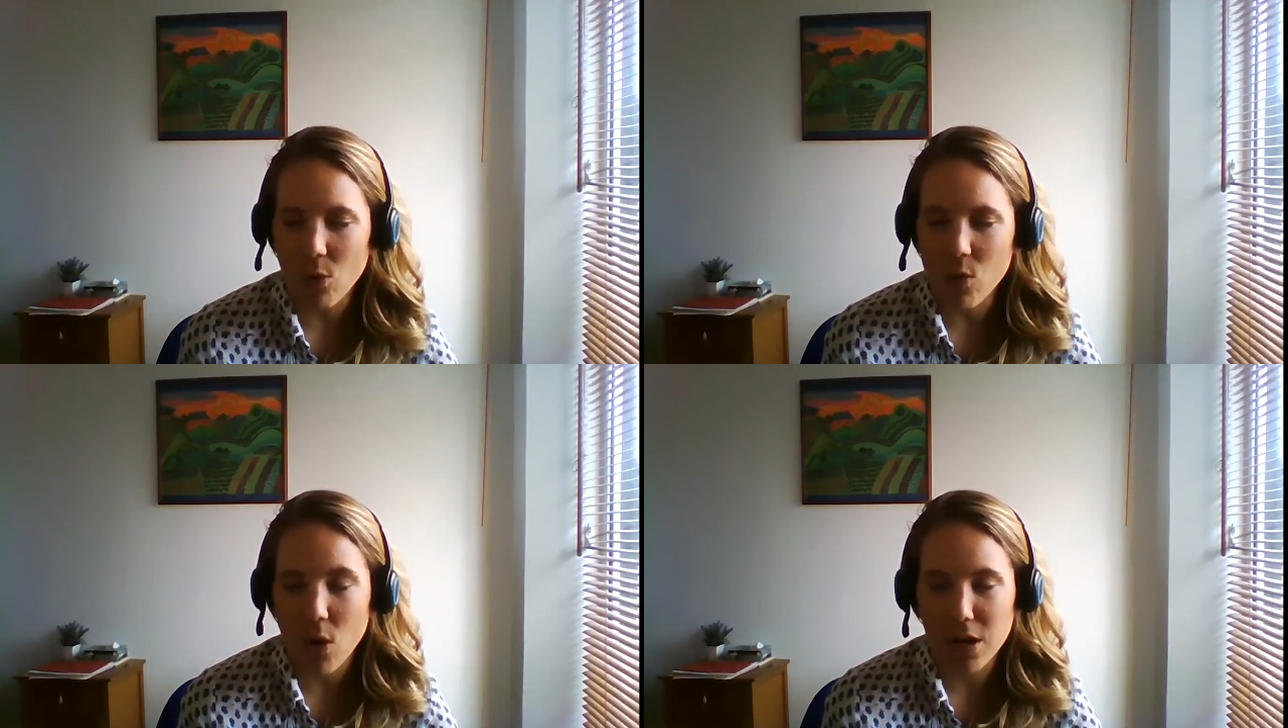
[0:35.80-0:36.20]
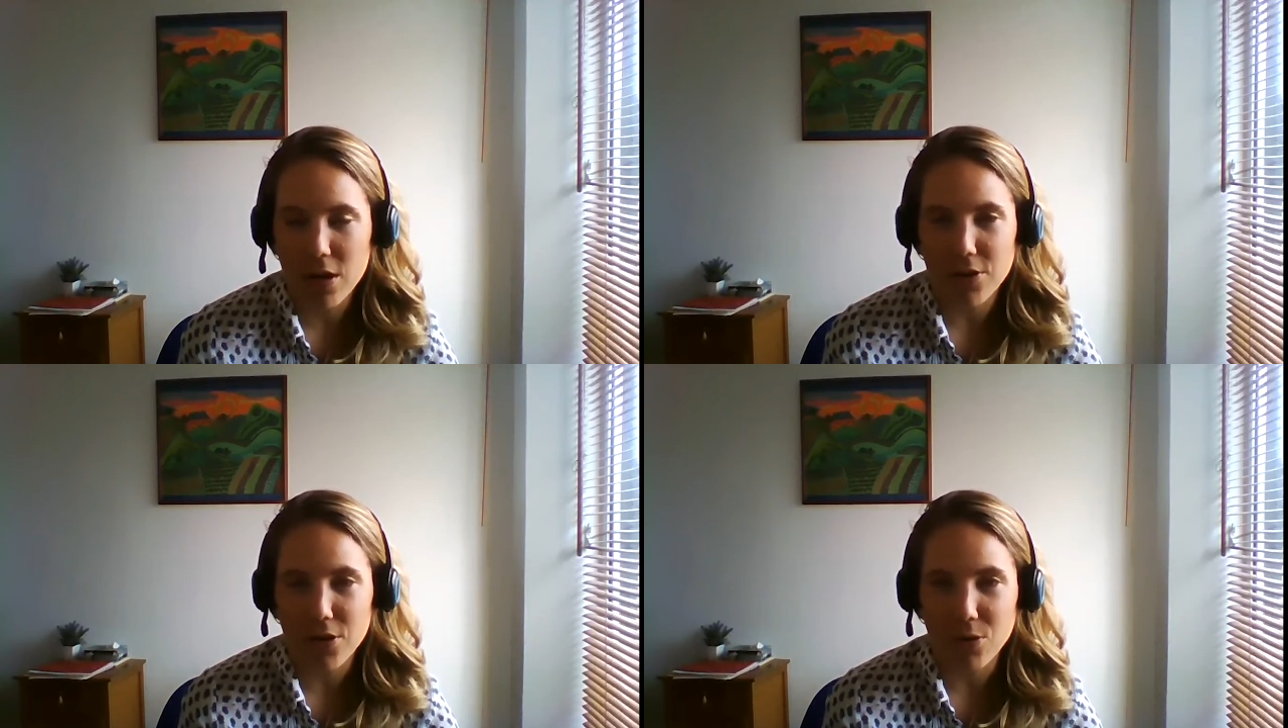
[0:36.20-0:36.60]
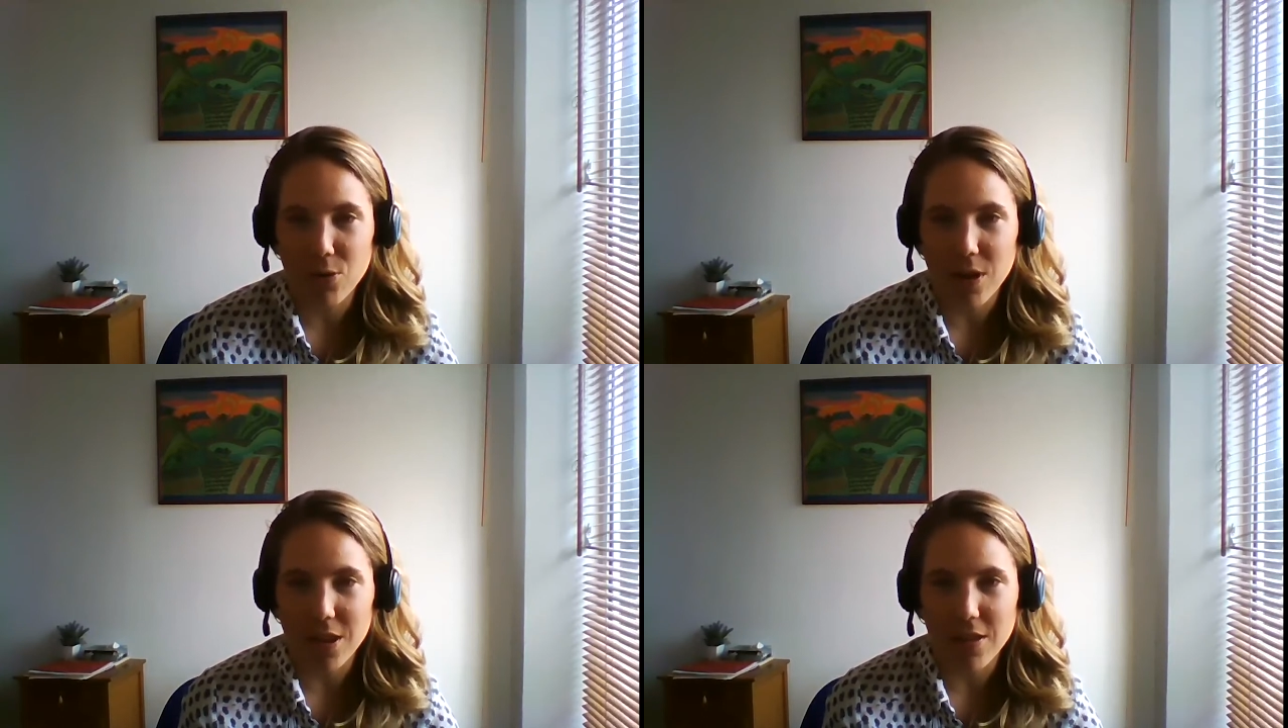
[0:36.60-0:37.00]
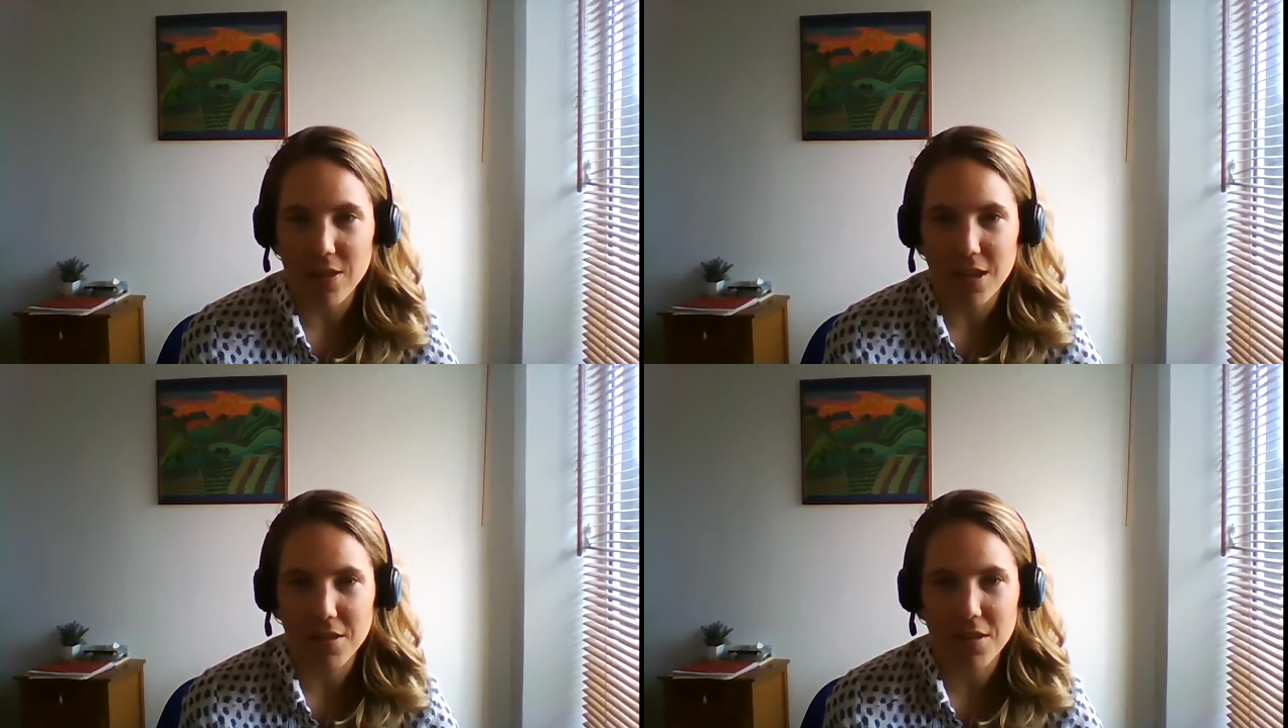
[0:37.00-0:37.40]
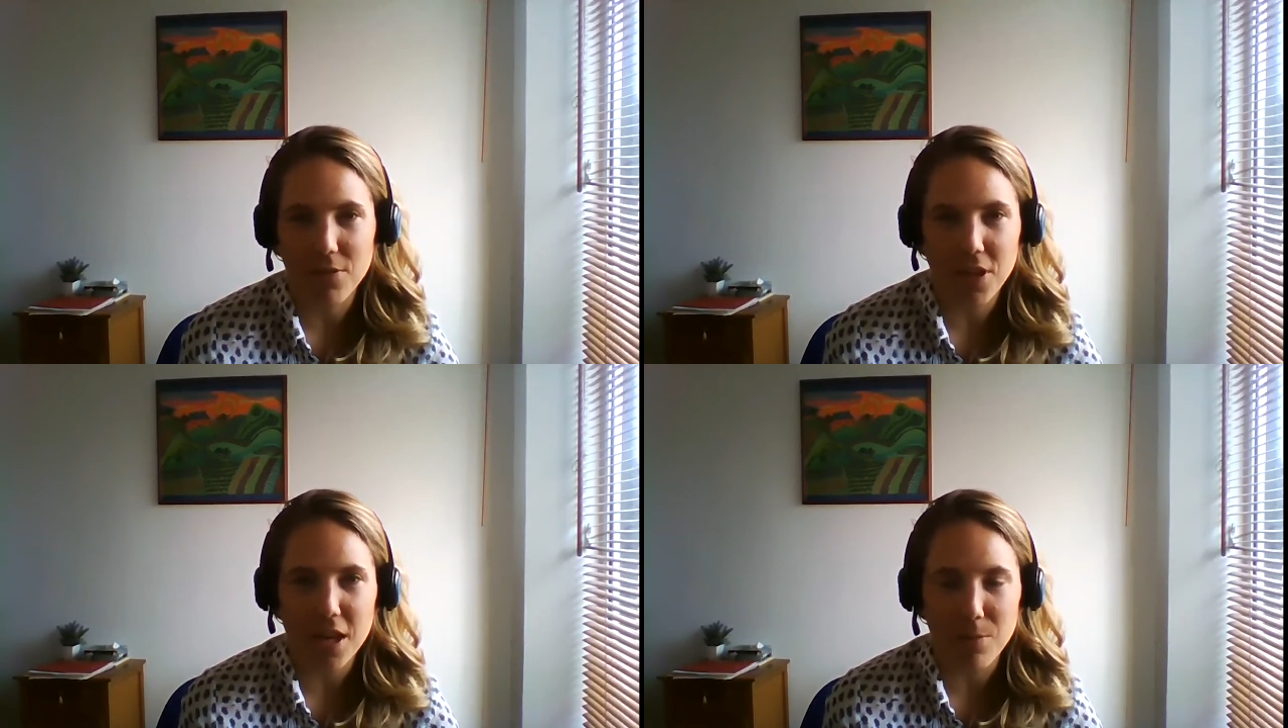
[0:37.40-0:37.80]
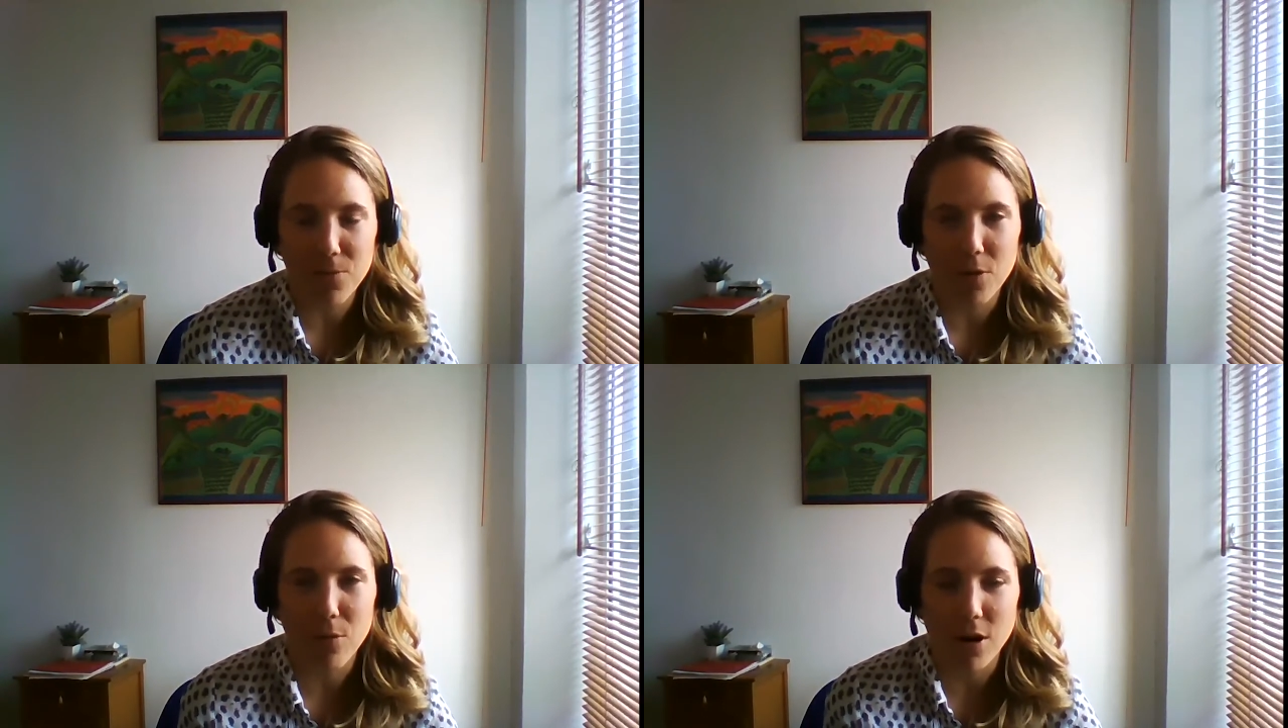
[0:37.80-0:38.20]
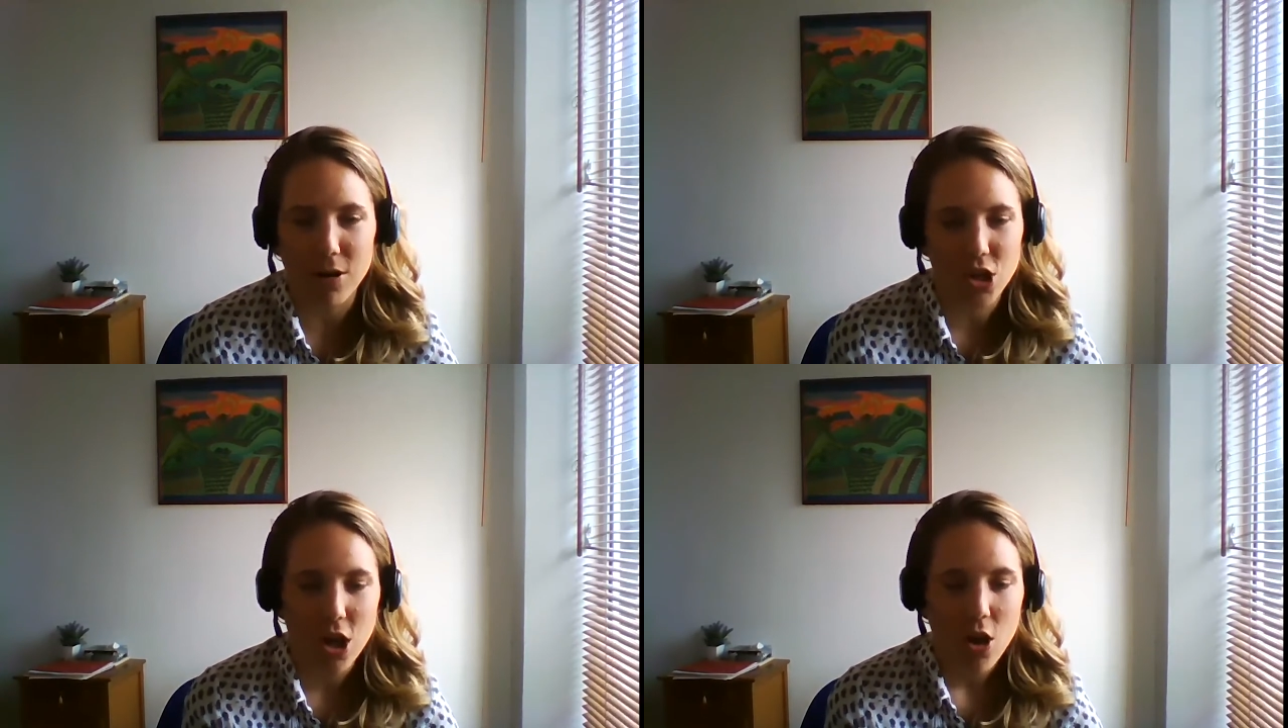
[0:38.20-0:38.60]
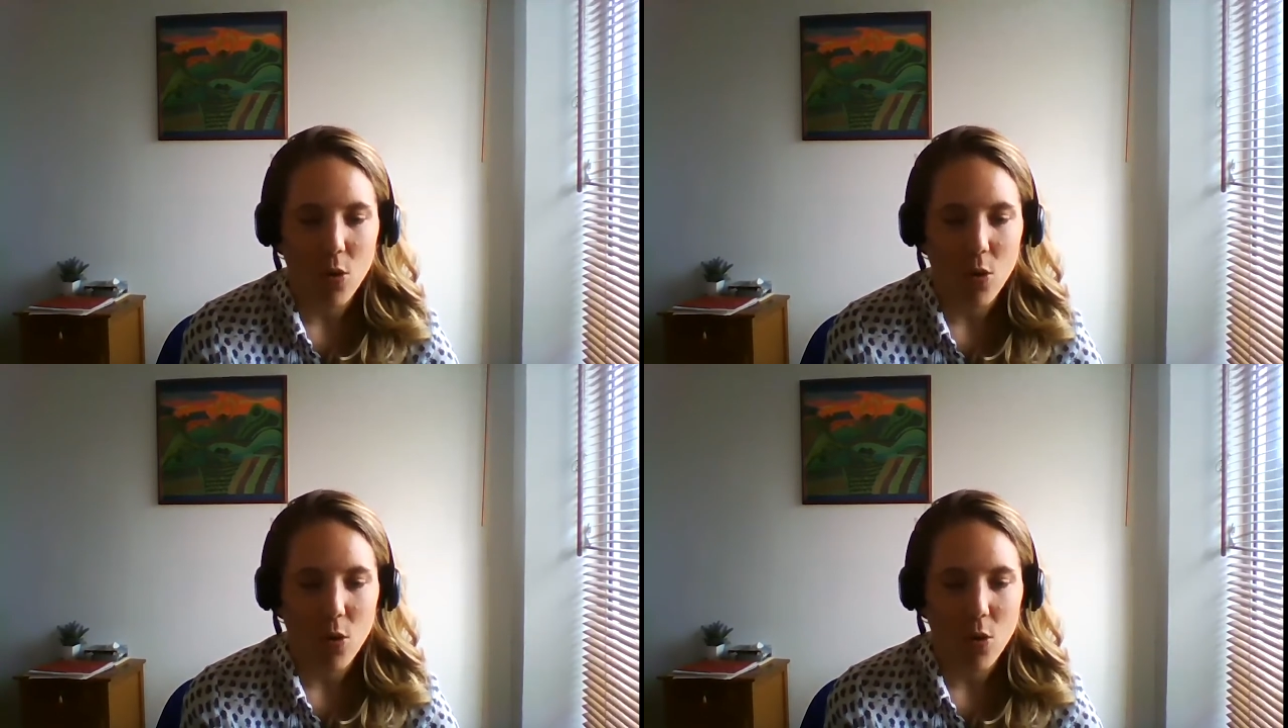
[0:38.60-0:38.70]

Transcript: we wanted to do with this theme for March